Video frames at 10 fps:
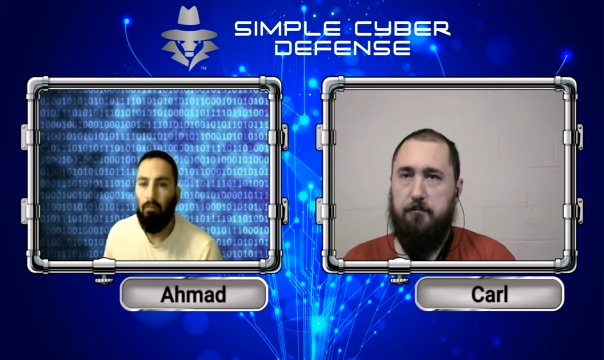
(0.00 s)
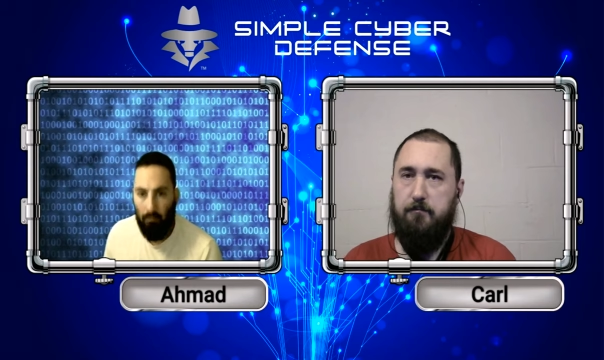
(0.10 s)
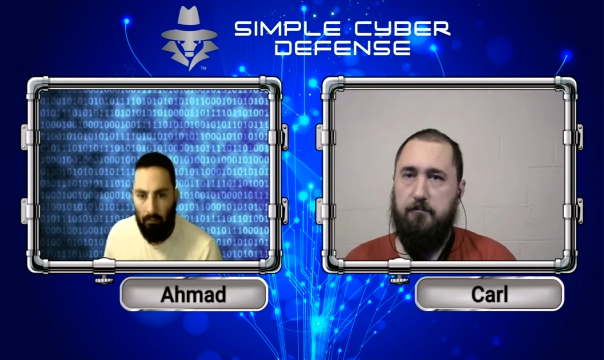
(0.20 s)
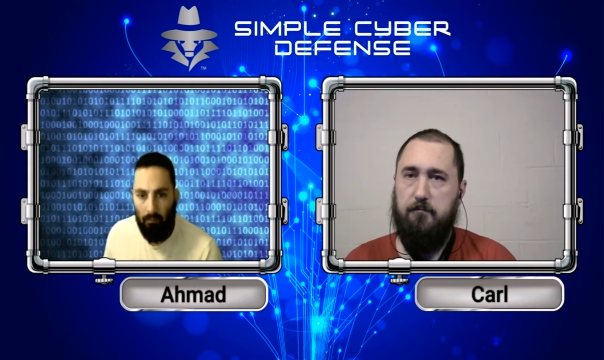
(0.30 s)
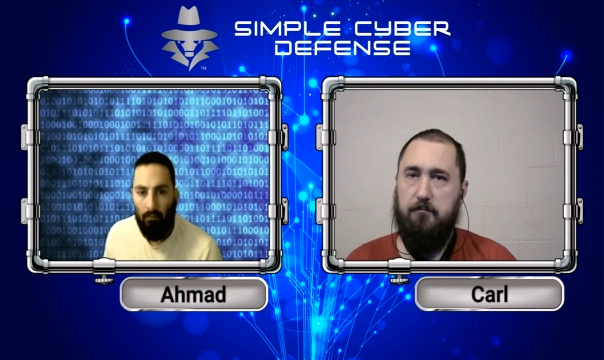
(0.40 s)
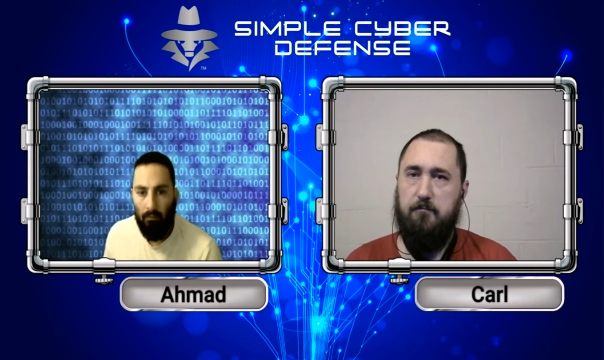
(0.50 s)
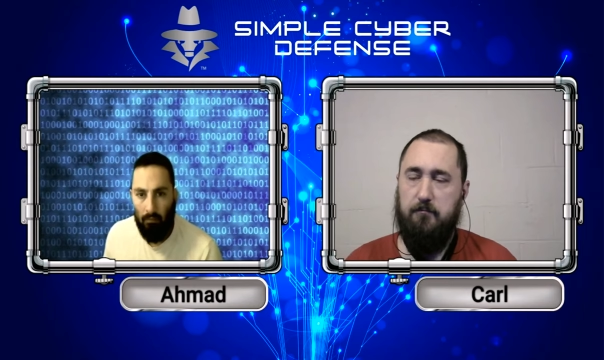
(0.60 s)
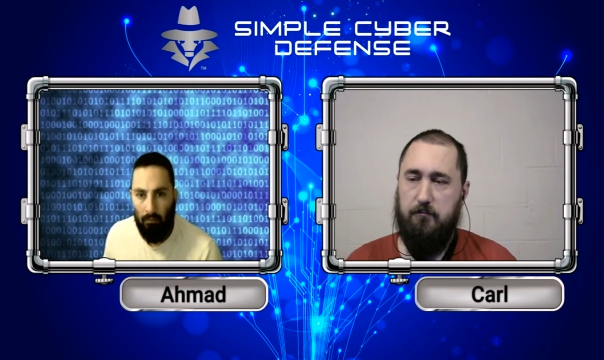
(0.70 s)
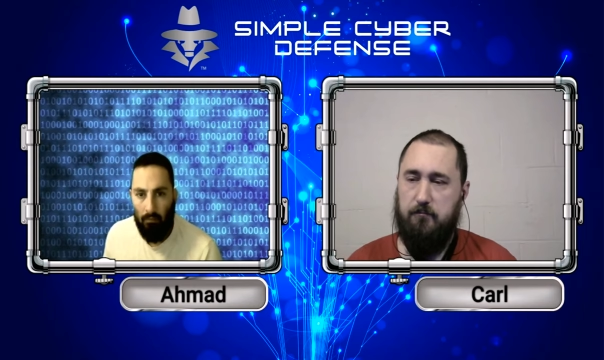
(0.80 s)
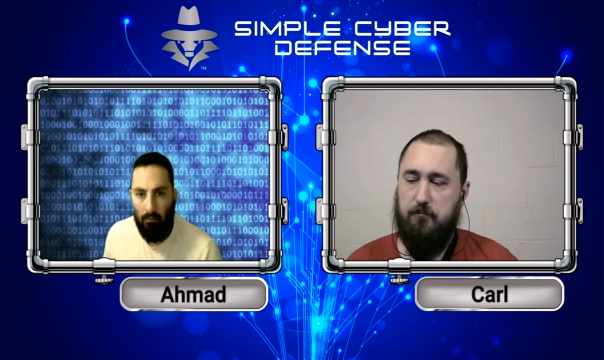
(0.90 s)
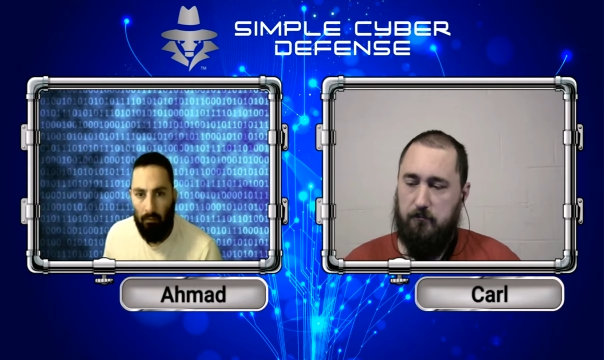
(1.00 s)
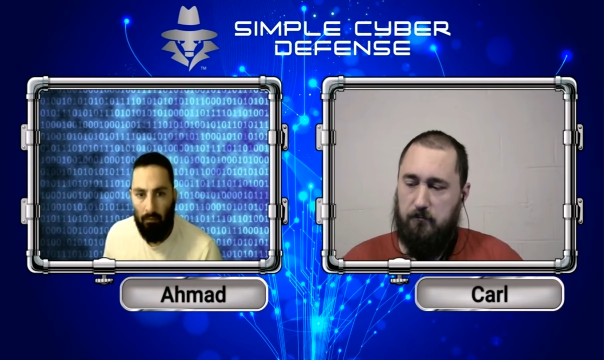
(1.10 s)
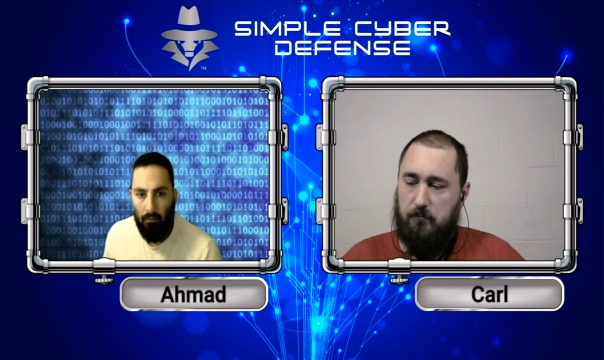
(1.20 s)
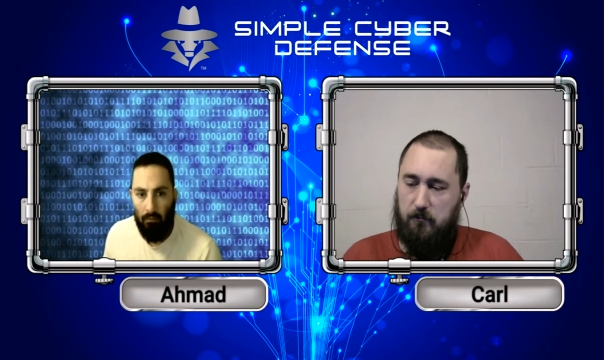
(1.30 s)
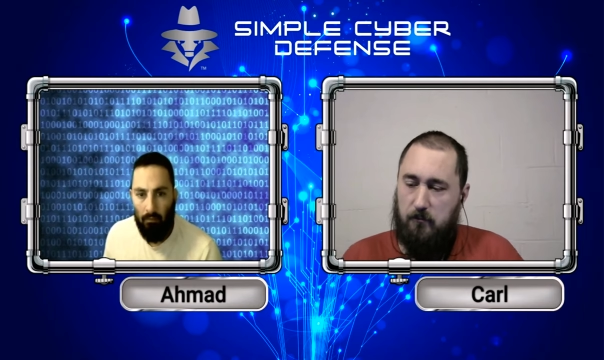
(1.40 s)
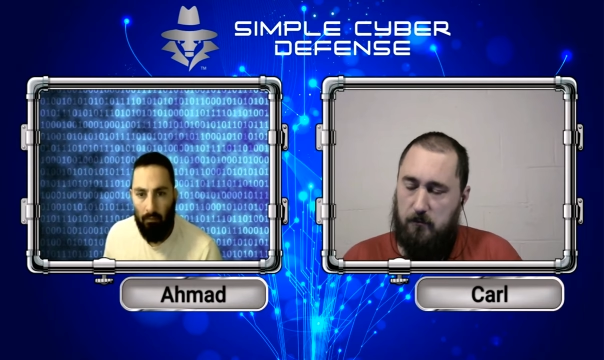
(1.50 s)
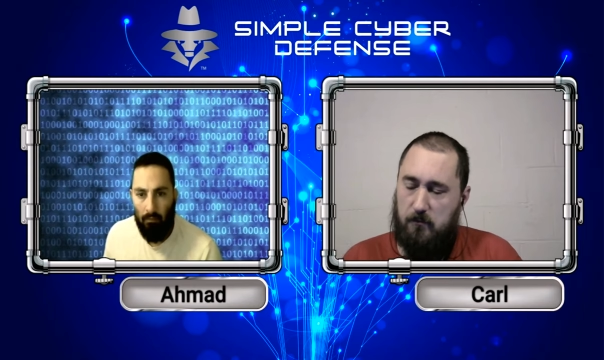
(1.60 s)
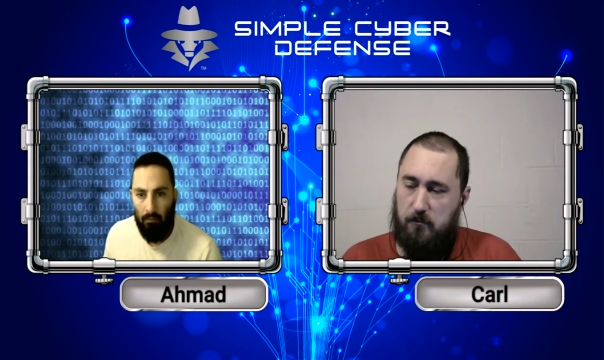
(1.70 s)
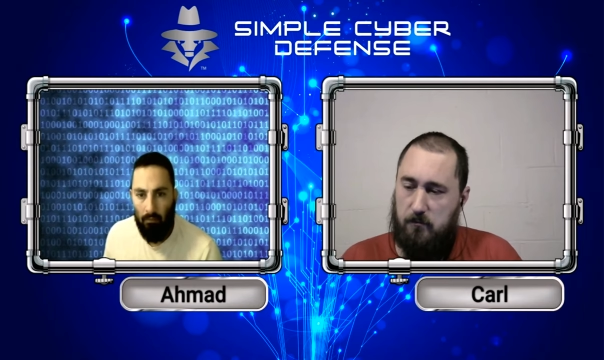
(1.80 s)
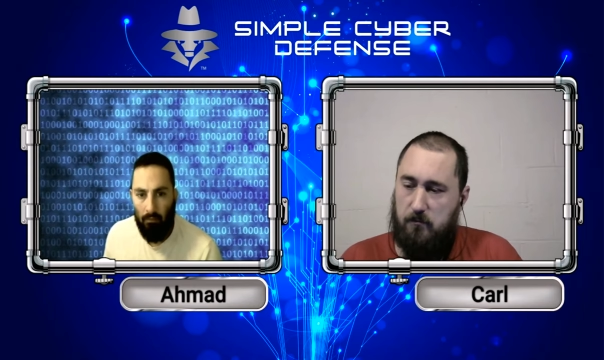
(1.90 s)

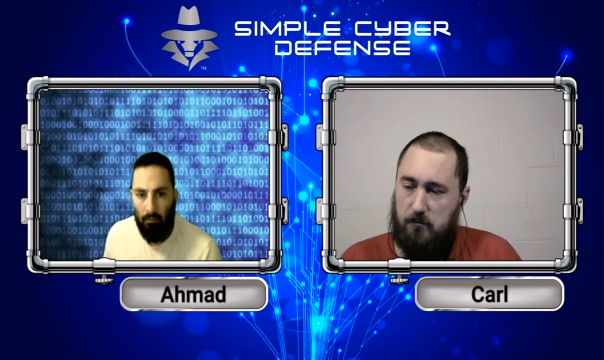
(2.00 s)
Nobody speaks.